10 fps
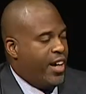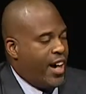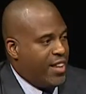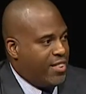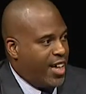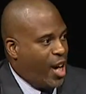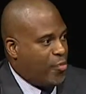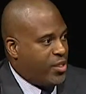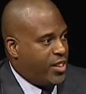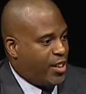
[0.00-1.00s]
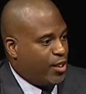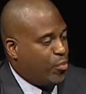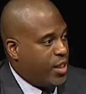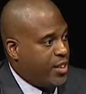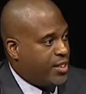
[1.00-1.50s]
And that particular
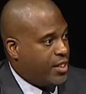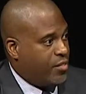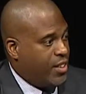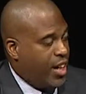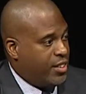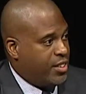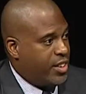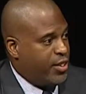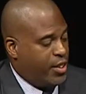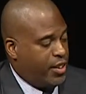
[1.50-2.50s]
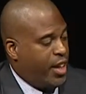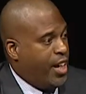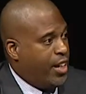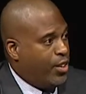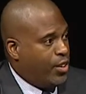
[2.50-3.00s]
piece of volunteering,
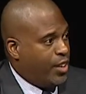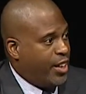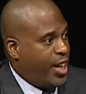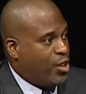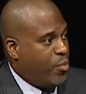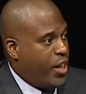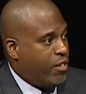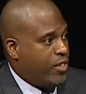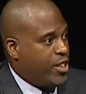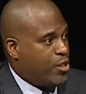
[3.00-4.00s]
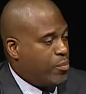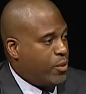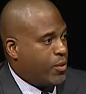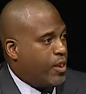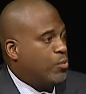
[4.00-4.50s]
looking at the Parent Ranger
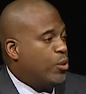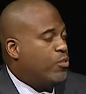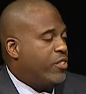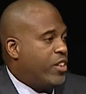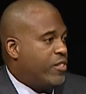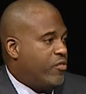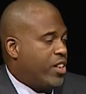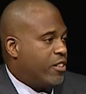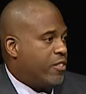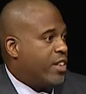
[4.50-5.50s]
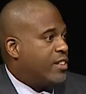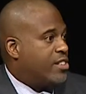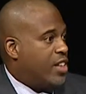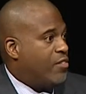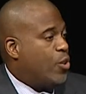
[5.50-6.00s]
program, will reinvigorate the
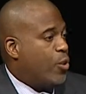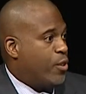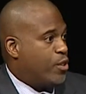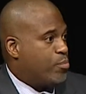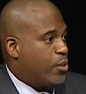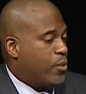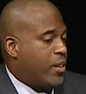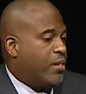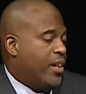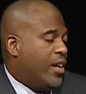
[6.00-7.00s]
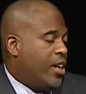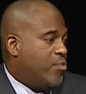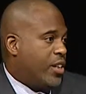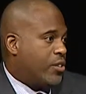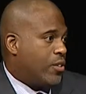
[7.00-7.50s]
Safe Corridors program and
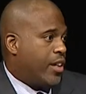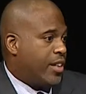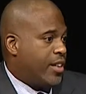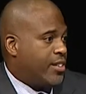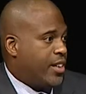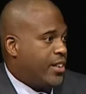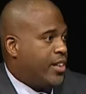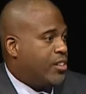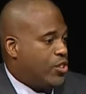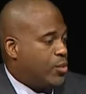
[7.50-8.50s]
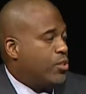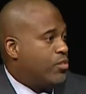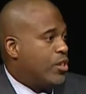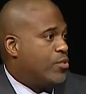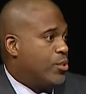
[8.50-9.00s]
make sure our kids can get to and
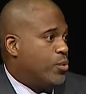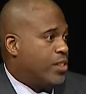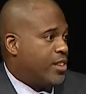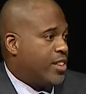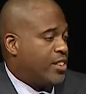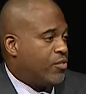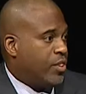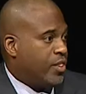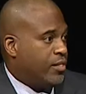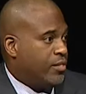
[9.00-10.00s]
from school successfully.